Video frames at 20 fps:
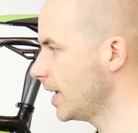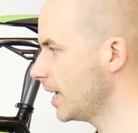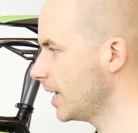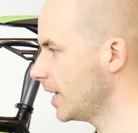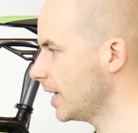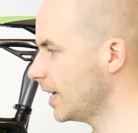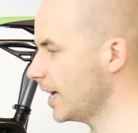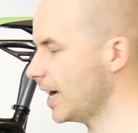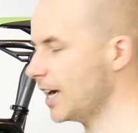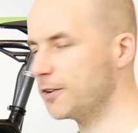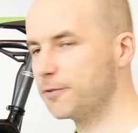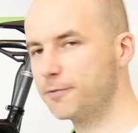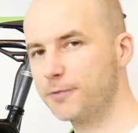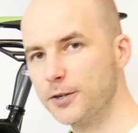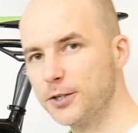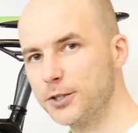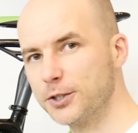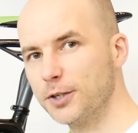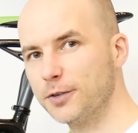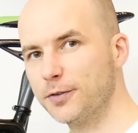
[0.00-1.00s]
And
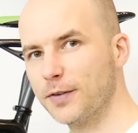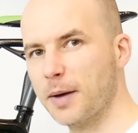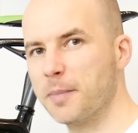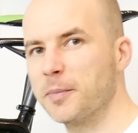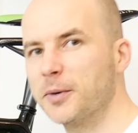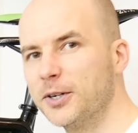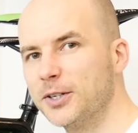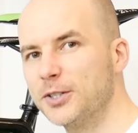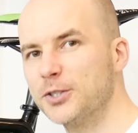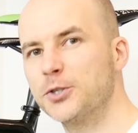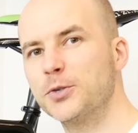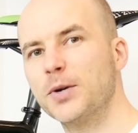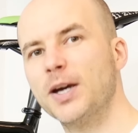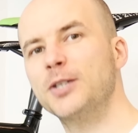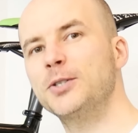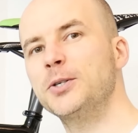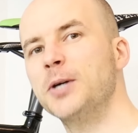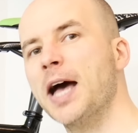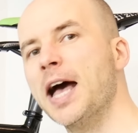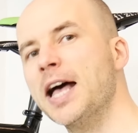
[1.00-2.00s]
first off, I'm gonna try
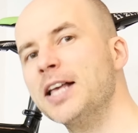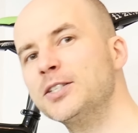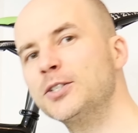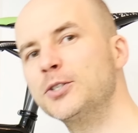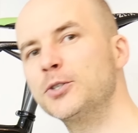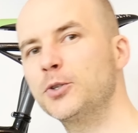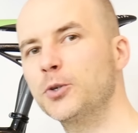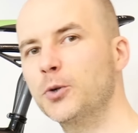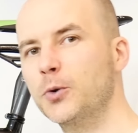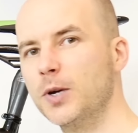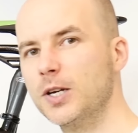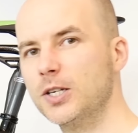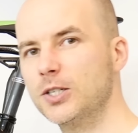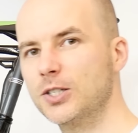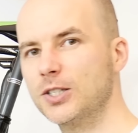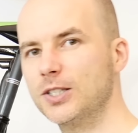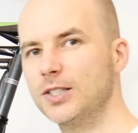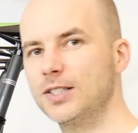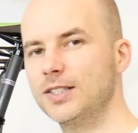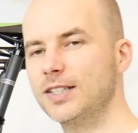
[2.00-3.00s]
to answer the
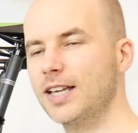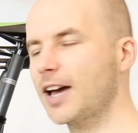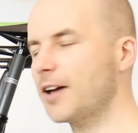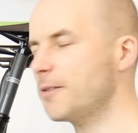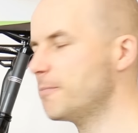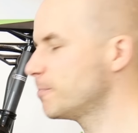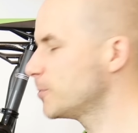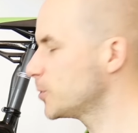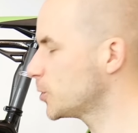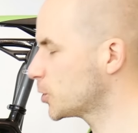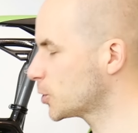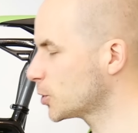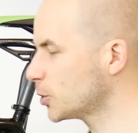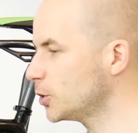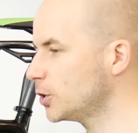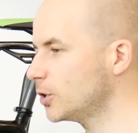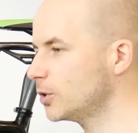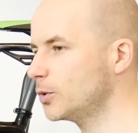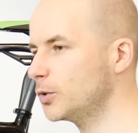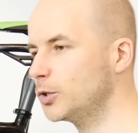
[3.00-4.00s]
question I'm sure
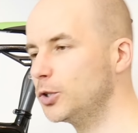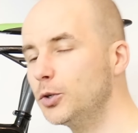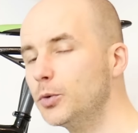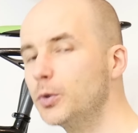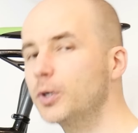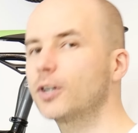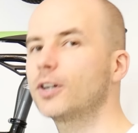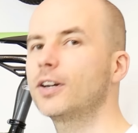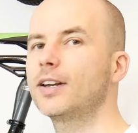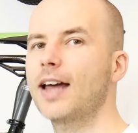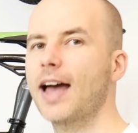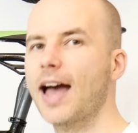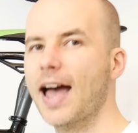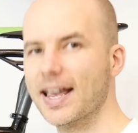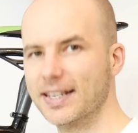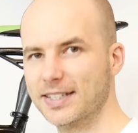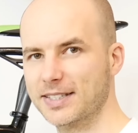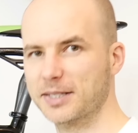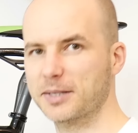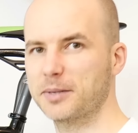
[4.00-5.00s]
you were gonna
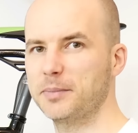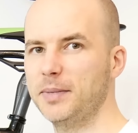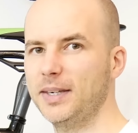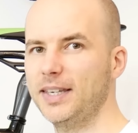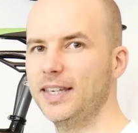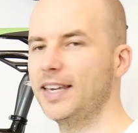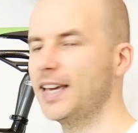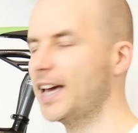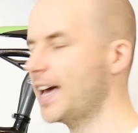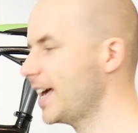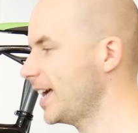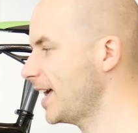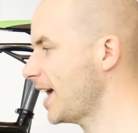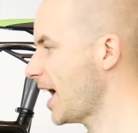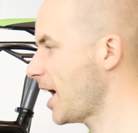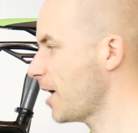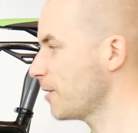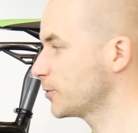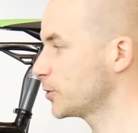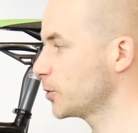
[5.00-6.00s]
ask me
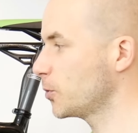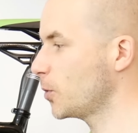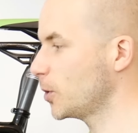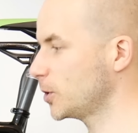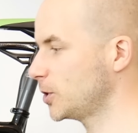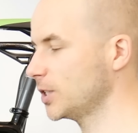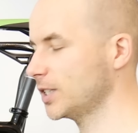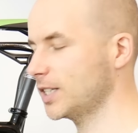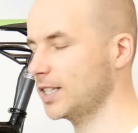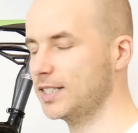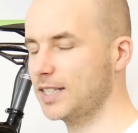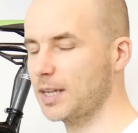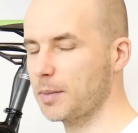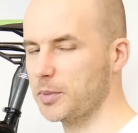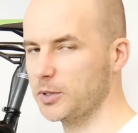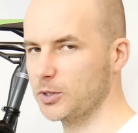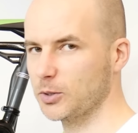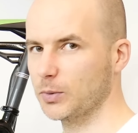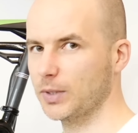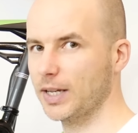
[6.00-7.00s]
after watching this
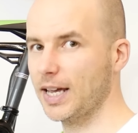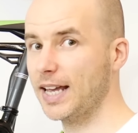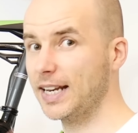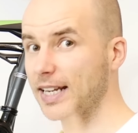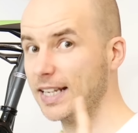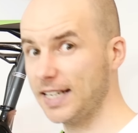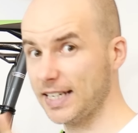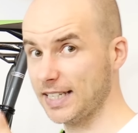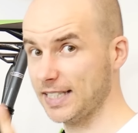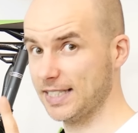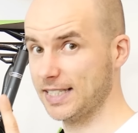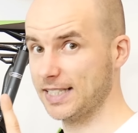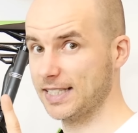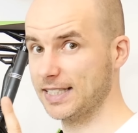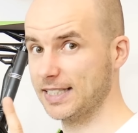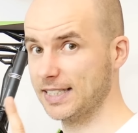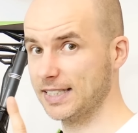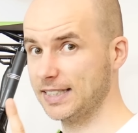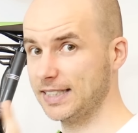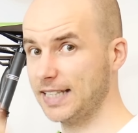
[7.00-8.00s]
episode, and it
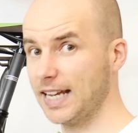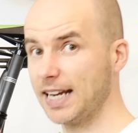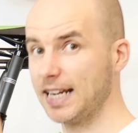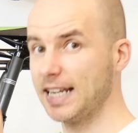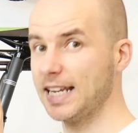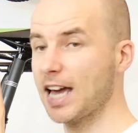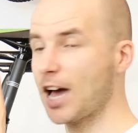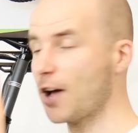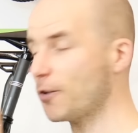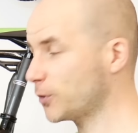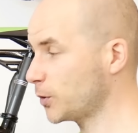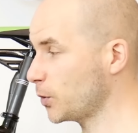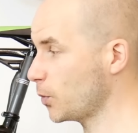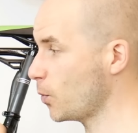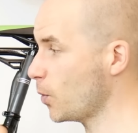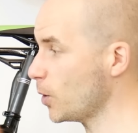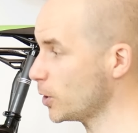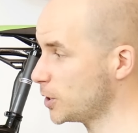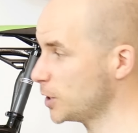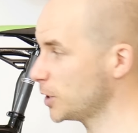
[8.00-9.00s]
is: Danny, after
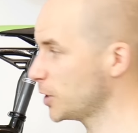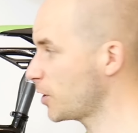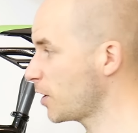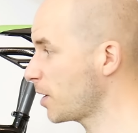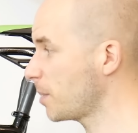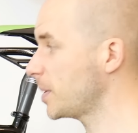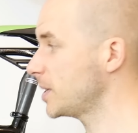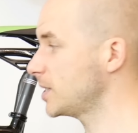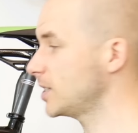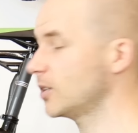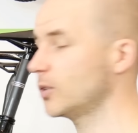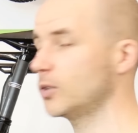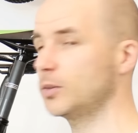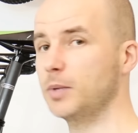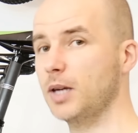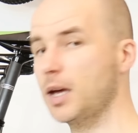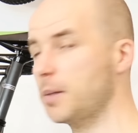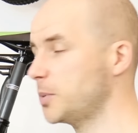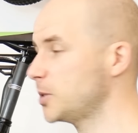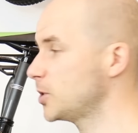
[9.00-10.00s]
watching your
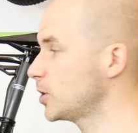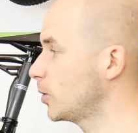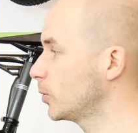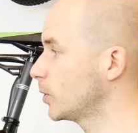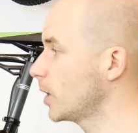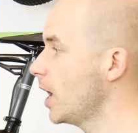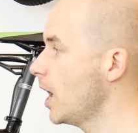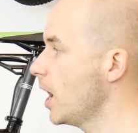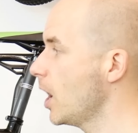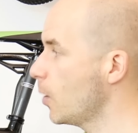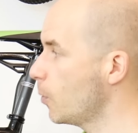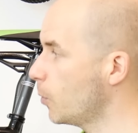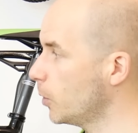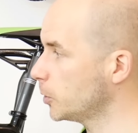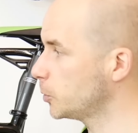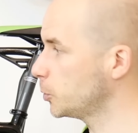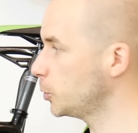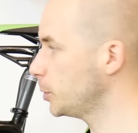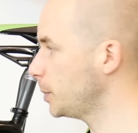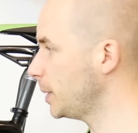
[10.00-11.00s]
episode,
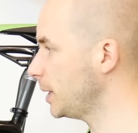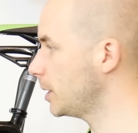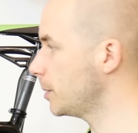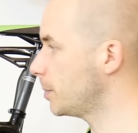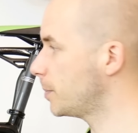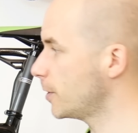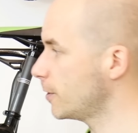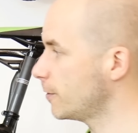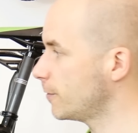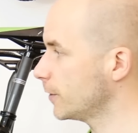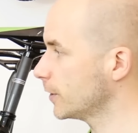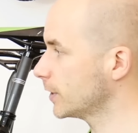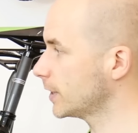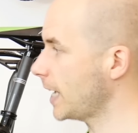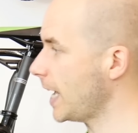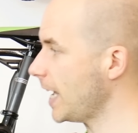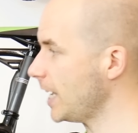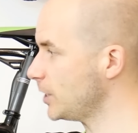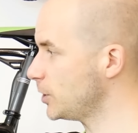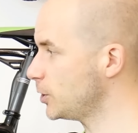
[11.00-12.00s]
what would be the perfect
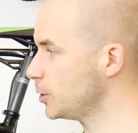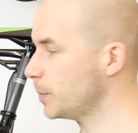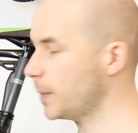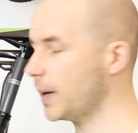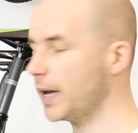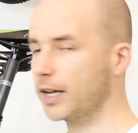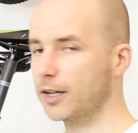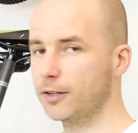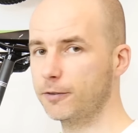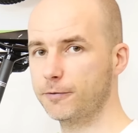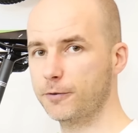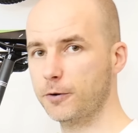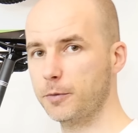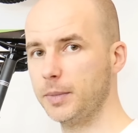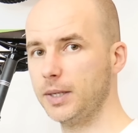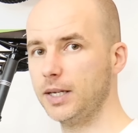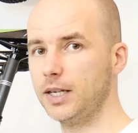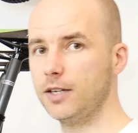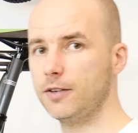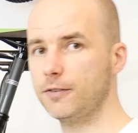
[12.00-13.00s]
head tube angle for
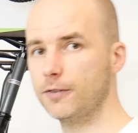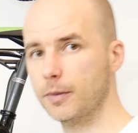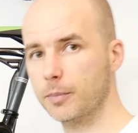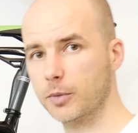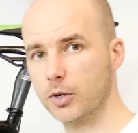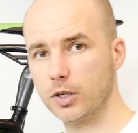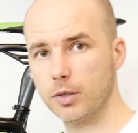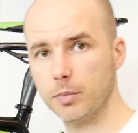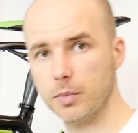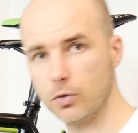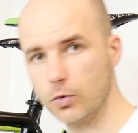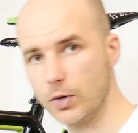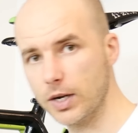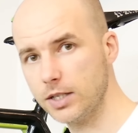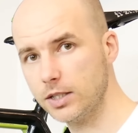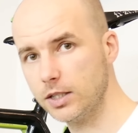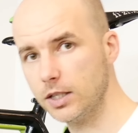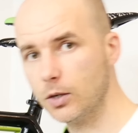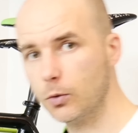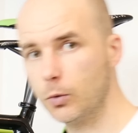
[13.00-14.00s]
me if I'm gonna be
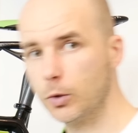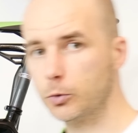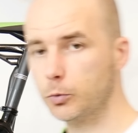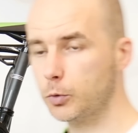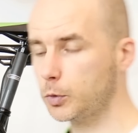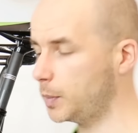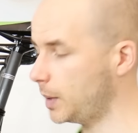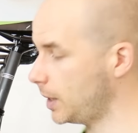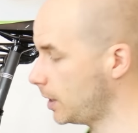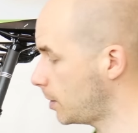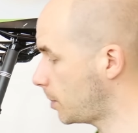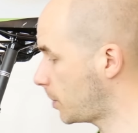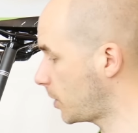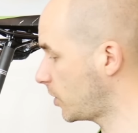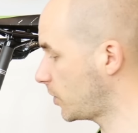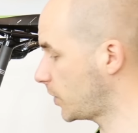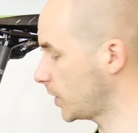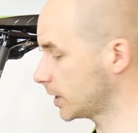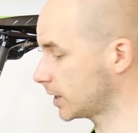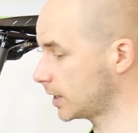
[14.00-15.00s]
racing? What would be the
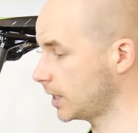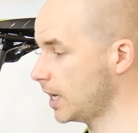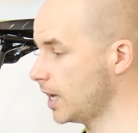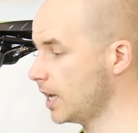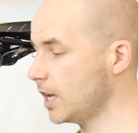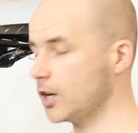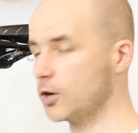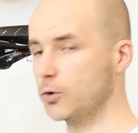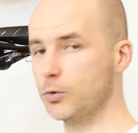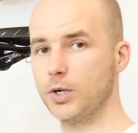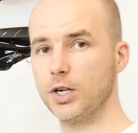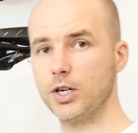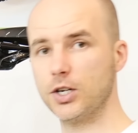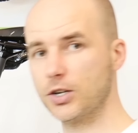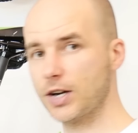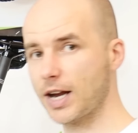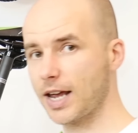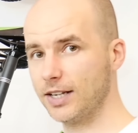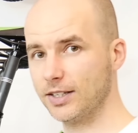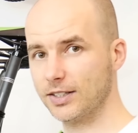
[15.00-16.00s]
perfect
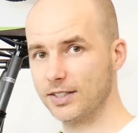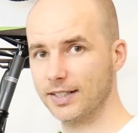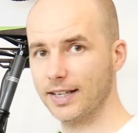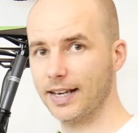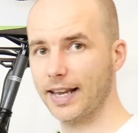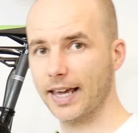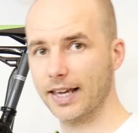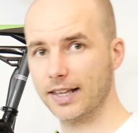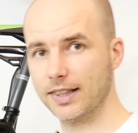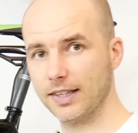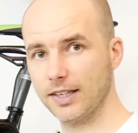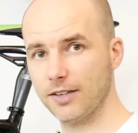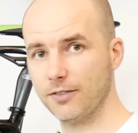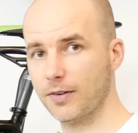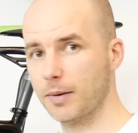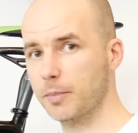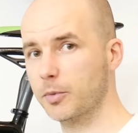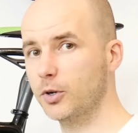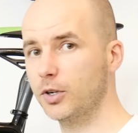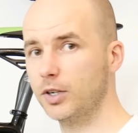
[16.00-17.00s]
rear end length
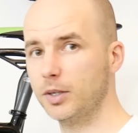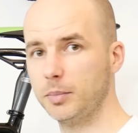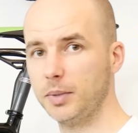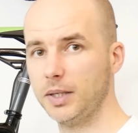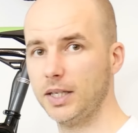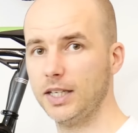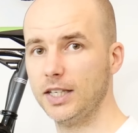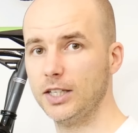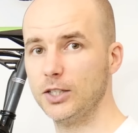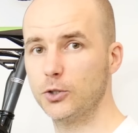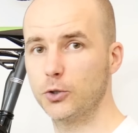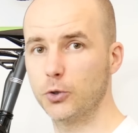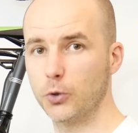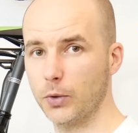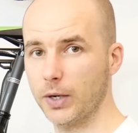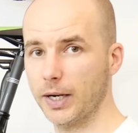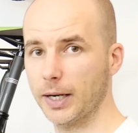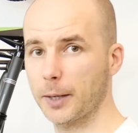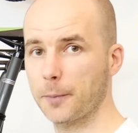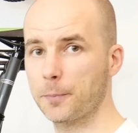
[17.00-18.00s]
if I'm gonna be
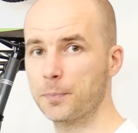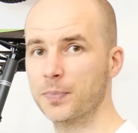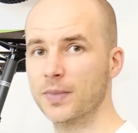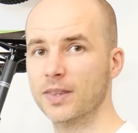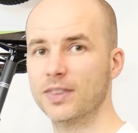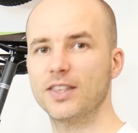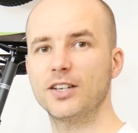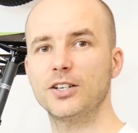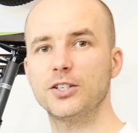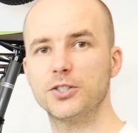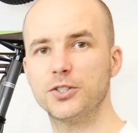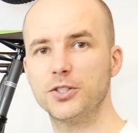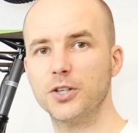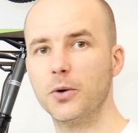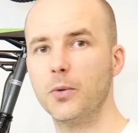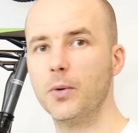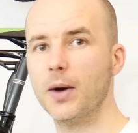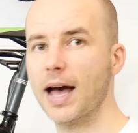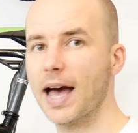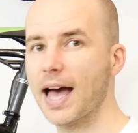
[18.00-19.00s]
touring? There is
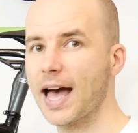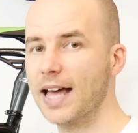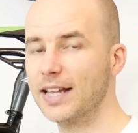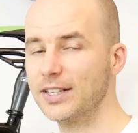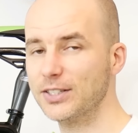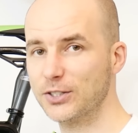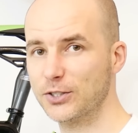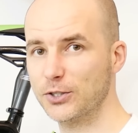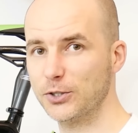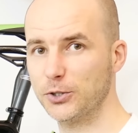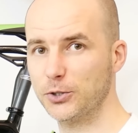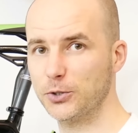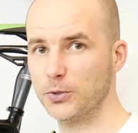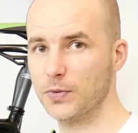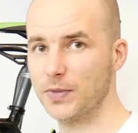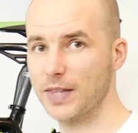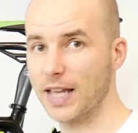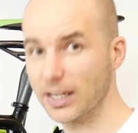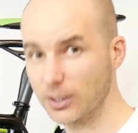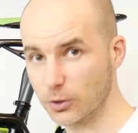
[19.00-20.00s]
no answer to
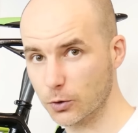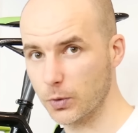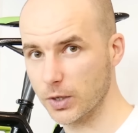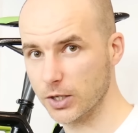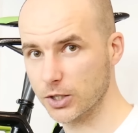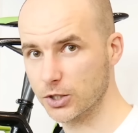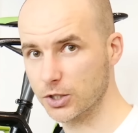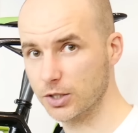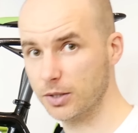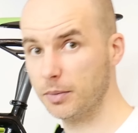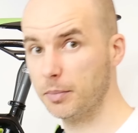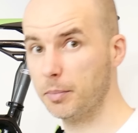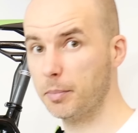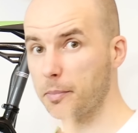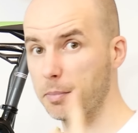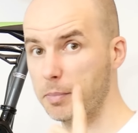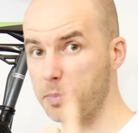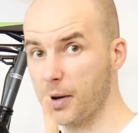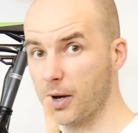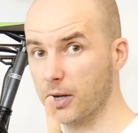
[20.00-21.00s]
that question,
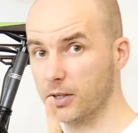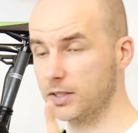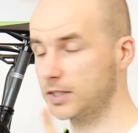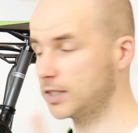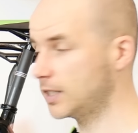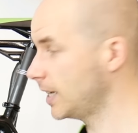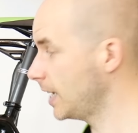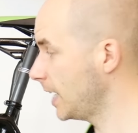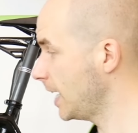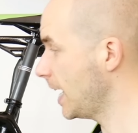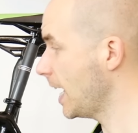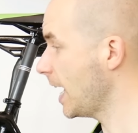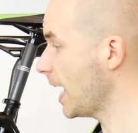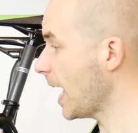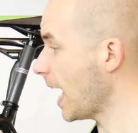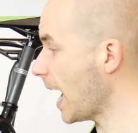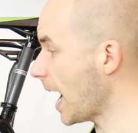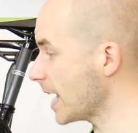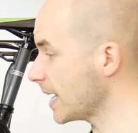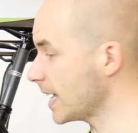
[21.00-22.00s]
but
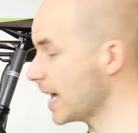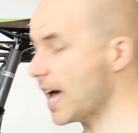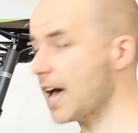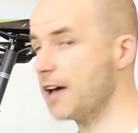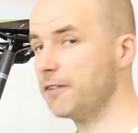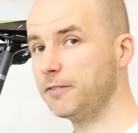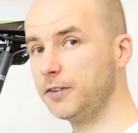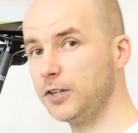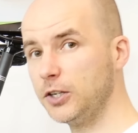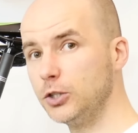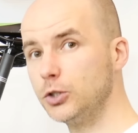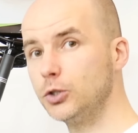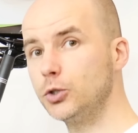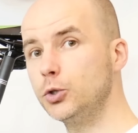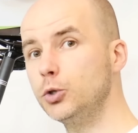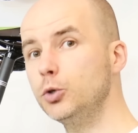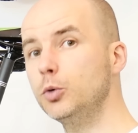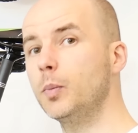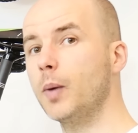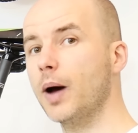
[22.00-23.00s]
I have here
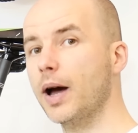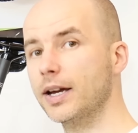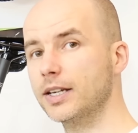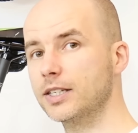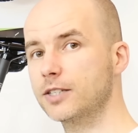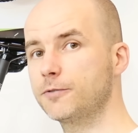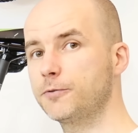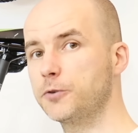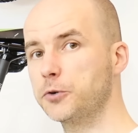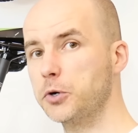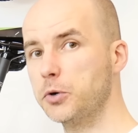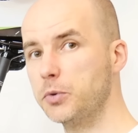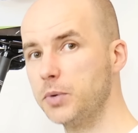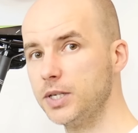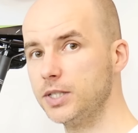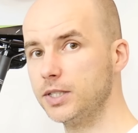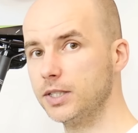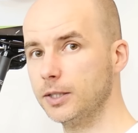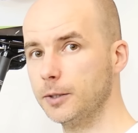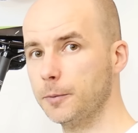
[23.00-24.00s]
two bikes for a
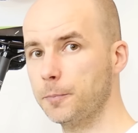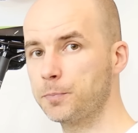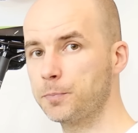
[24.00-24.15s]
reason.